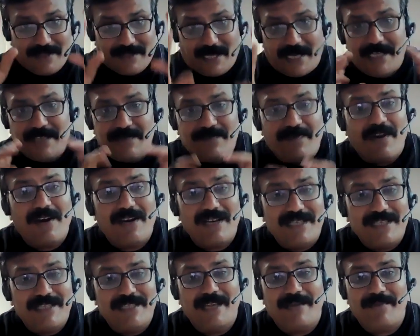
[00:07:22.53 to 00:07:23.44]
Thanks for
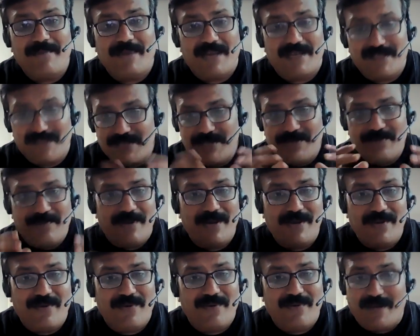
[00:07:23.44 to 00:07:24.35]
listening my this
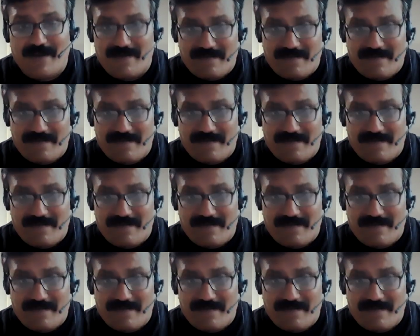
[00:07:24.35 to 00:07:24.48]
video.